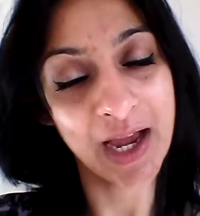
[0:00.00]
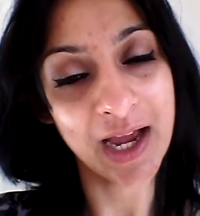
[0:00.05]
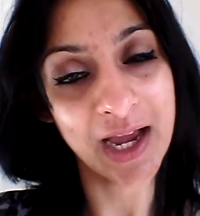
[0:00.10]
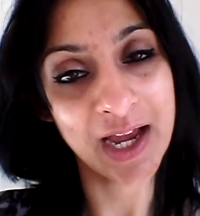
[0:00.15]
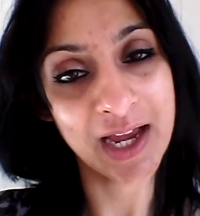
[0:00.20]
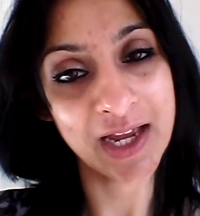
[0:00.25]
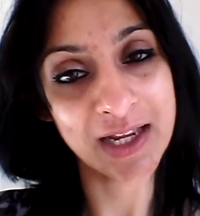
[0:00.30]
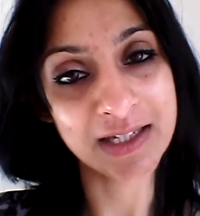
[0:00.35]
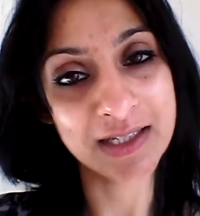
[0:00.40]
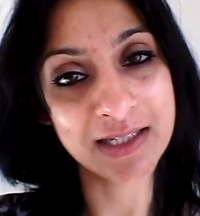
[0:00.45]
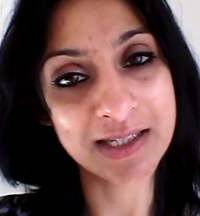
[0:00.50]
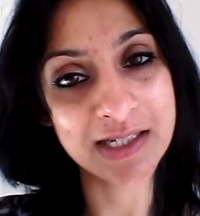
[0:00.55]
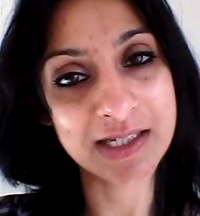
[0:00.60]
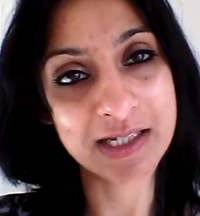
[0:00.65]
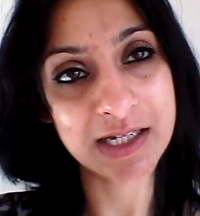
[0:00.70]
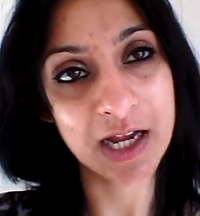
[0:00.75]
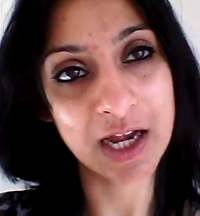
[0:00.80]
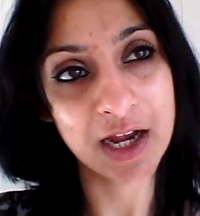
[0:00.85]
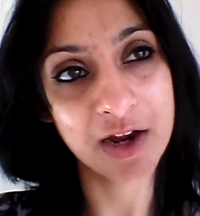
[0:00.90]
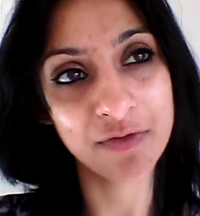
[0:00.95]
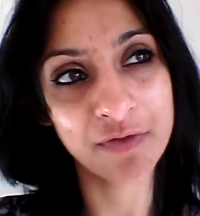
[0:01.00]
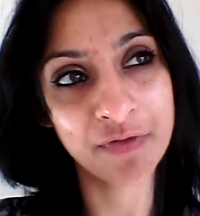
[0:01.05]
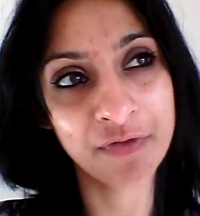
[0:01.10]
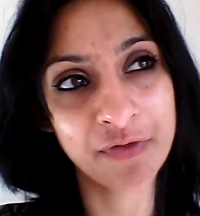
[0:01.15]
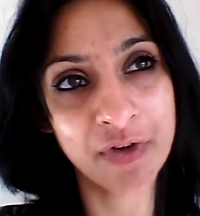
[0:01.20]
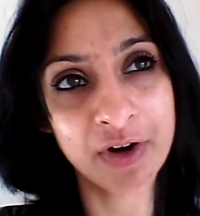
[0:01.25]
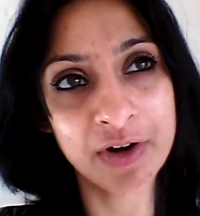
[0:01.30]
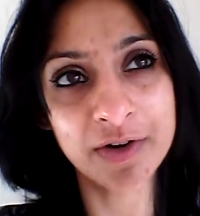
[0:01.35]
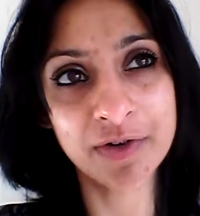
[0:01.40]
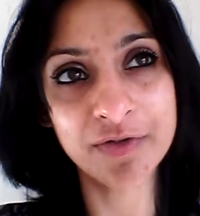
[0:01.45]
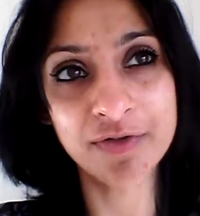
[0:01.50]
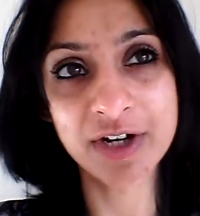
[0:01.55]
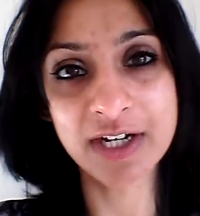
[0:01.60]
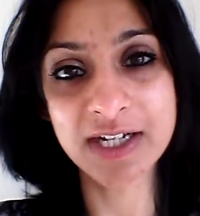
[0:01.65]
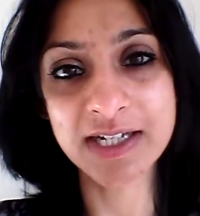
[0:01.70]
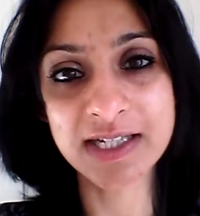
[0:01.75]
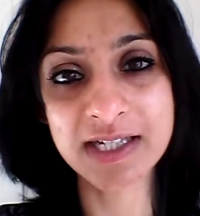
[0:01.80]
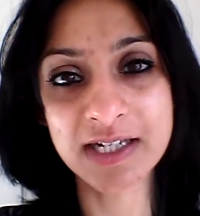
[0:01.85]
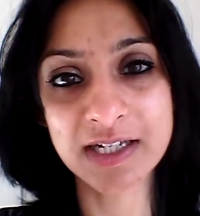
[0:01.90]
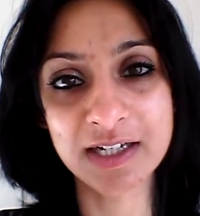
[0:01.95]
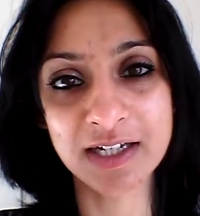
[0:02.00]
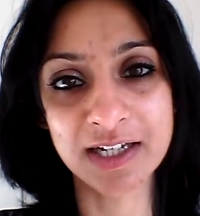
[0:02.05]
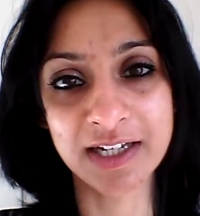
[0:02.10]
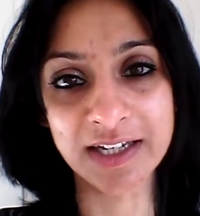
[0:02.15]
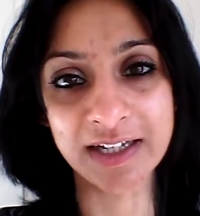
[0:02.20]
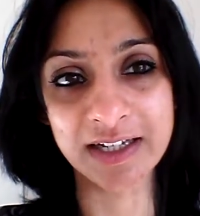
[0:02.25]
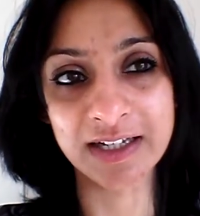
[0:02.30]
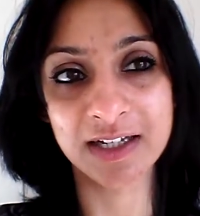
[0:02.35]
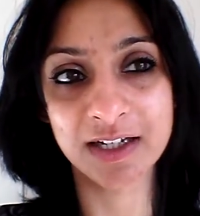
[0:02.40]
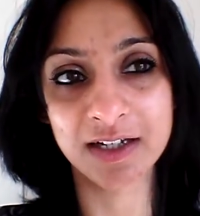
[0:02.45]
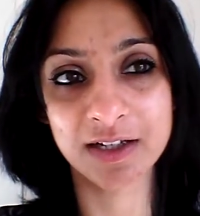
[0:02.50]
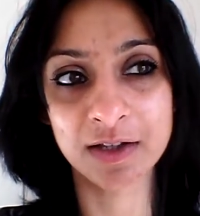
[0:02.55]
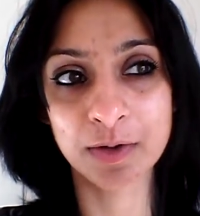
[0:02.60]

And very recently,